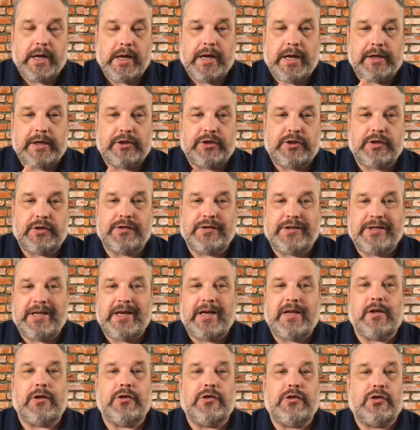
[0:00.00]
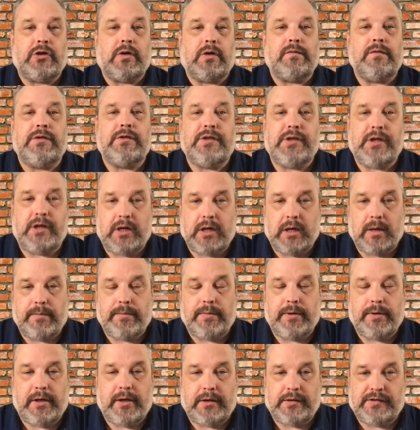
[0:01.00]
is just getting the servicing
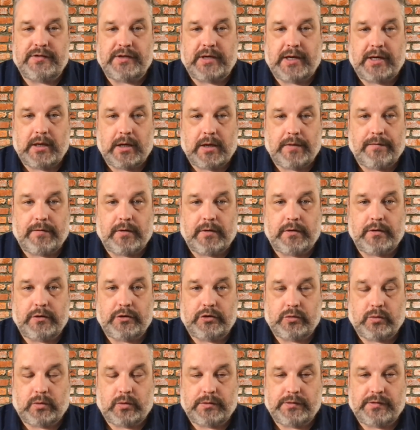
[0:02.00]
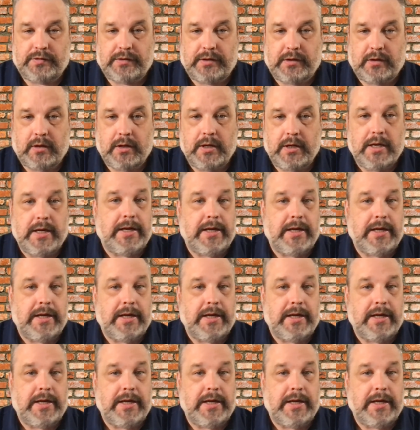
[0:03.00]
company to sign off on the short sale.